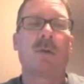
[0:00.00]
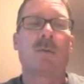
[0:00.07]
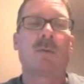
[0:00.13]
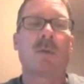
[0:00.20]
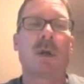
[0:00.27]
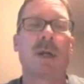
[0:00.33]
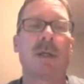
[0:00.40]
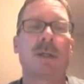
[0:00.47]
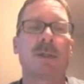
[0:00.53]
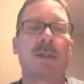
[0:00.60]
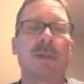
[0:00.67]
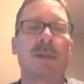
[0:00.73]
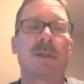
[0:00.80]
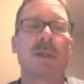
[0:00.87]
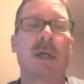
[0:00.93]
right is
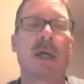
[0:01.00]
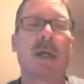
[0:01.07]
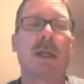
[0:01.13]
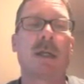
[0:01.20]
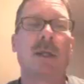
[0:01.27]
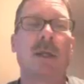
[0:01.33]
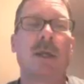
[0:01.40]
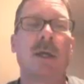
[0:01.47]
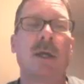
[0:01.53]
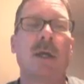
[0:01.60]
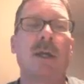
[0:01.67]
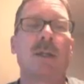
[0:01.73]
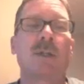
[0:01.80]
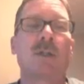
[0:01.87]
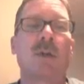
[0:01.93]
this side.
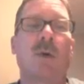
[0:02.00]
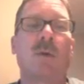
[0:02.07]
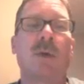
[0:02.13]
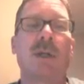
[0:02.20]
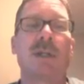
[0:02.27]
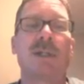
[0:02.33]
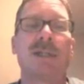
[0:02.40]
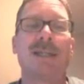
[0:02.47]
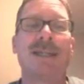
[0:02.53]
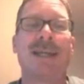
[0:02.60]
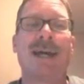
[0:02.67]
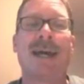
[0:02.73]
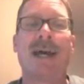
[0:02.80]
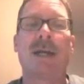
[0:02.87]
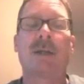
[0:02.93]
So it is
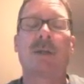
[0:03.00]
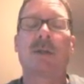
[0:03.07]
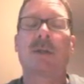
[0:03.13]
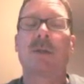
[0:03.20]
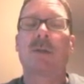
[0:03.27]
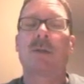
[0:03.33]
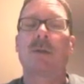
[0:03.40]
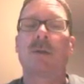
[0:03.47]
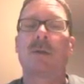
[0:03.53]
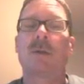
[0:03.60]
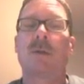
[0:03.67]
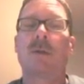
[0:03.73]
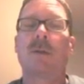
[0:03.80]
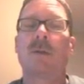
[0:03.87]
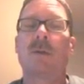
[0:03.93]
not
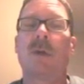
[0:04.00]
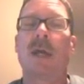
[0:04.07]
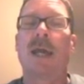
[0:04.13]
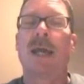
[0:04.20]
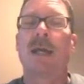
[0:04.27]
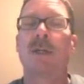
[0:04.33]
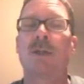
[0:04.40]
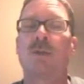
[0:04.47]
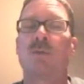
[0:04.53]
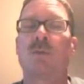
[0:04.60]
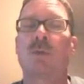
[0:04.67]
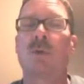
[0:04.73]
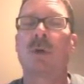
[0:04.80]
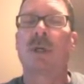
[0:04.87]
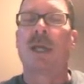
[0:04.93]
as you
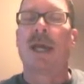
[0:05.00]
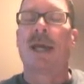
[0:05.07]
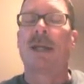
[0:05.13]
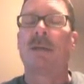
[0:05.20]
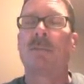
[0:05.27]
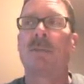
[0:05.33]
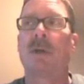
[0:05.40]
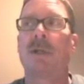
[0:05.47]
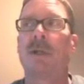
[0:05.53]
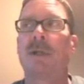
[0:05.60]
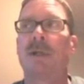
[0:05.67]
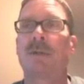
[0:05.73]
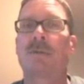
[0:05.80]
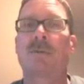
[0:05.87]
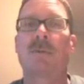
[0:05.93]
look at it, but it
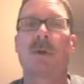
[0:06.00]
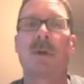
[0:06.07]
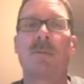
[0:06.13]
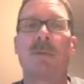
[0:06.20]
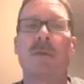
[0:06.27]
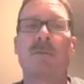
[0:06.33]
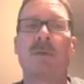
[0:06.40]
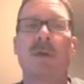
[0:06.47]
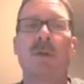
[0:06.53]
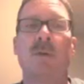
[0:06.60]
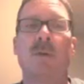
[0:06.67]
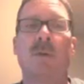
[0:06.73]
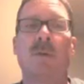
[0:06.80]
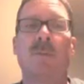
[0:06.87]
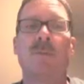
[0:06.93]
is from the
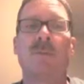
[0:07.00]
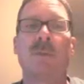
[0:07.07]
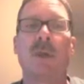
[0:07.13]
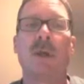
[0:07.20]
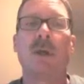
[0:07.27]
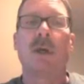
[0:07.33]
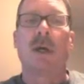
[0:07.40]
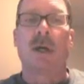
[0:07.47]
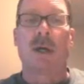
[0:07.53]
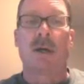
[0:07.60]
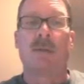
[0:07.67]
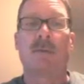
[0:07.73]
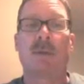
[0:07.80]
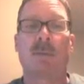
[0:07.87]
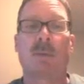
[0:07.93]
view
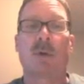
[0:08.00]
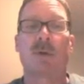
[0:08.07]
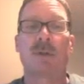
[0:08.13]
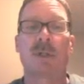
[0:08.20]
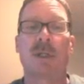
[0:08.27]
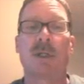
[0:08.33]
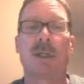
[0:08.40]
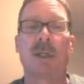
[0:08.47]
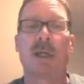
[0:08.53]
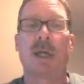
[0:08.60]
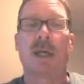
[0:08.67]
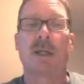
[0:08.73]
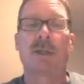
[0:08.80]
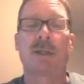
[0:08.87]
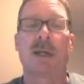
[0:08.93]
of the person in the
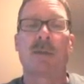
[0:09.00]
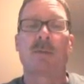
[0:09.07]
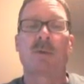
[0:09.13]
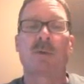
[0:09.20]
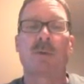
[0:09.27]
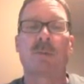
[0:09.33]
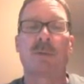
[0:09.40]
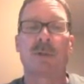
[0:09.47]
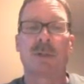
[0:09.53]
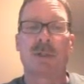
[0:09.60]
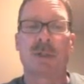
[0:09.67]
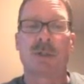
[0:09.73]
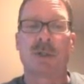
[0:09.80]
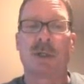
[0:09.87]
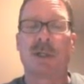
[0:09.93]
anatomical
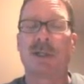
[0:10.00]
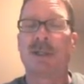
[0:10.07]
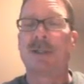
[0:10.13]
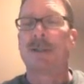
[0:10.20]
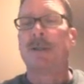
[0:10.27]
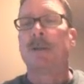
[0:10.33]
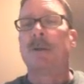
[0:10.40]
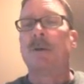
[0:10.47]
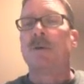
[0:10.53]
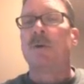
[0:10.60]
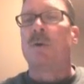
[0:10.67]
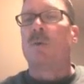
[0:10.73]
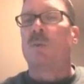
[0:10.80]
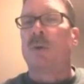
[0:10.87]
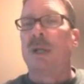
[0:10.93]
position.
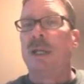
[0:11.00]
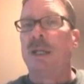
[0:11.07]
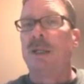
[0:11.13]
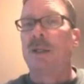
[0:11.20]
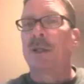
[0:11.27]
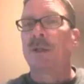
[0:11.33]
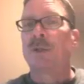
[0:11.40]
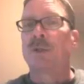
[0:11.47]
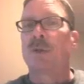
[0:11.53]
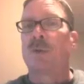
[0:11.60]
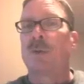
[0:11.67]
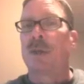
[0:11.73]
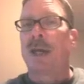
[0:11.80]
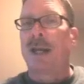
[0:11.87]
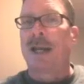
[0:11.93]
We need this so
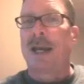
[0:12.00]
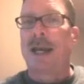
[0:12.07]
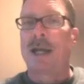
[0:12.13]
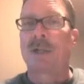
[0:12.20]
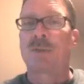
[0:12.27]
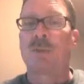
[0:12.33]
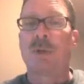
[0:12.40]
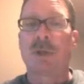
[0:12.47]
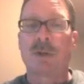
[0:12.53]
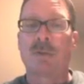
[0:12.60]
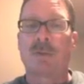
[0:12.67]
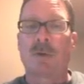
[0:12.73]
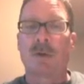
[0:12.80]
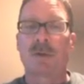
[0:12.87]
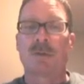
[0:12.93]
that as we
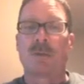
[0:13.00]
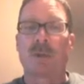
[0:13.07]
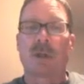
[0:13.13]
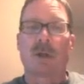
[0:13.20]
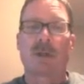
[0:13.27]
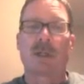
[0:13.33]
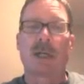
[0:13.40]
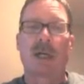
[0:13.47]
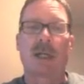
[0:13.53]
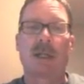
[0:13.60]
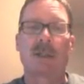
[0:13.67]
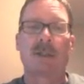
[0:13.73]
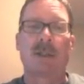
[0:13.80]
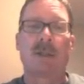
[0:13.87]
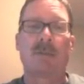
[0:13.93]
converse with our
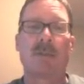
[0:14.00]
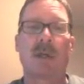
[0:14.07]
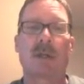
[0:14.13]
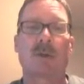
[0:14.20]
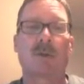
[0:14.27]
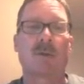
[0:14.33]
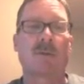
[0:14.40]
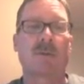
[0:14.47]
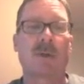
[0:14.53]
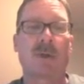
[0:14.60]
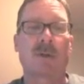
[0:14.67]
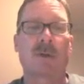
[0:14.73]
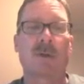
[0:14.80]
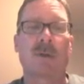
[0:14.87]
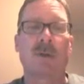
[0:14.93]
colleagues in the medical
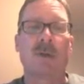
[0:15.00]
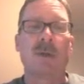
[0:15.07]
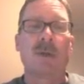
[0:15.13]
field